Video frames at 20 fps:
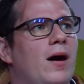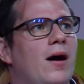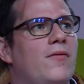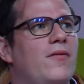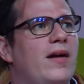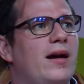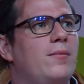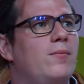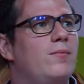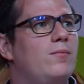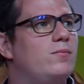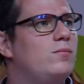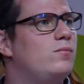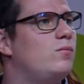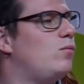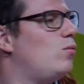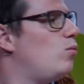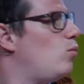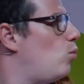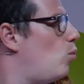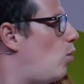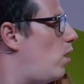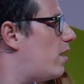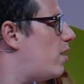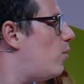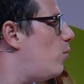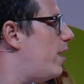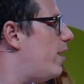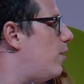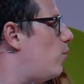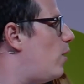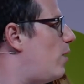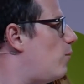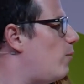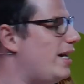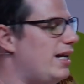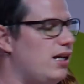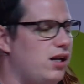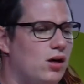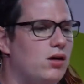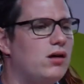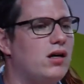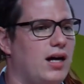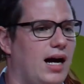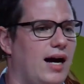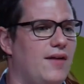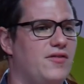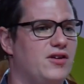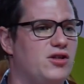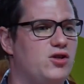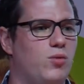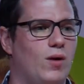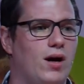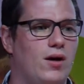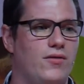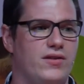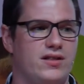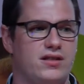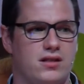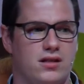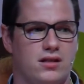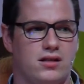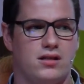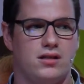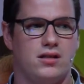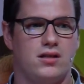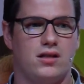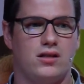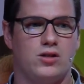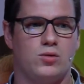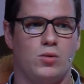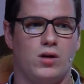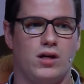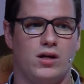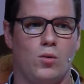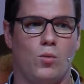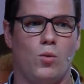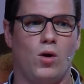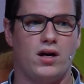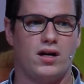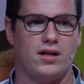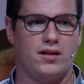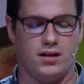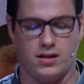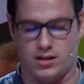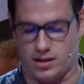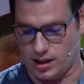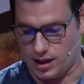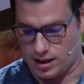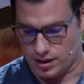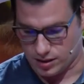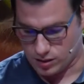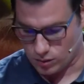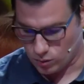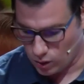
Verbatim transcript: and then what can we, when we look at the twelve instances of this word, what can this tell us?